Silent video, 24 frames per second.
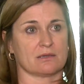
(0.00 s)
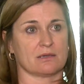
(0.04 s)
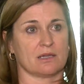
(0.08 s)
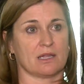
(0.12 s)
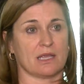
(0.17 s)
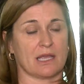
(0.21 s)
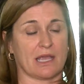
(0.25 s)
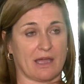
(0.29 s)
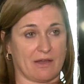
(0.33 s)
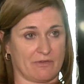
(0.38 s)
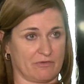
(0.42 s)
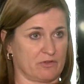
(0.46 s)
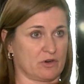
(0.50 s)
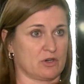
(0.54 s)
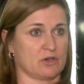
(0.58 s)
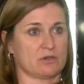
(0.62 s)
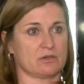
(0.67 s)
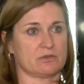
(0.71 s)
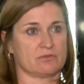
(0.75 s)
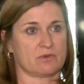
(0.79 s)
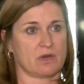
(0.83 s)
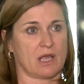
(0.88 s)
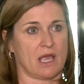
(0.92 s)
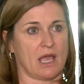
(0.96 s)
the
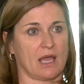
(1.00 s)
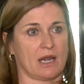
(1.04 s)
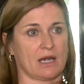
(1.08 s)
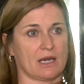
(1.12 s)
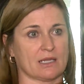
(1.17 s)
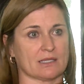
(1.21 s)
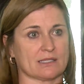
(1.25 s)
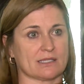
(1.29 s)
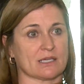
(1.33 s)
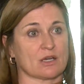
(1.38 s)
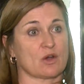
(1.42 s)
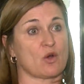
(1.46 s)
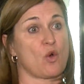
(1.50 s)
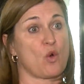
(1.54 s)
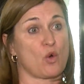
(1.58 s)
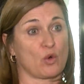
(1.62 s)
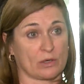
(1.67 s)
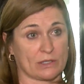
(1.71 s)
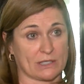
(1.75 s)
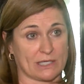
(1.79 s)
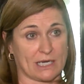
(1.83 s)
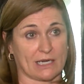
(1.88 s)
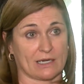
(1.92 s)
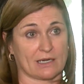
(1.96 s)
effort. And it's a
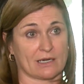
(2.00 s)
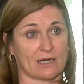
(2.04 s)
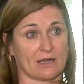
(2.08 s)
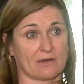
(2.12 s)
coordinated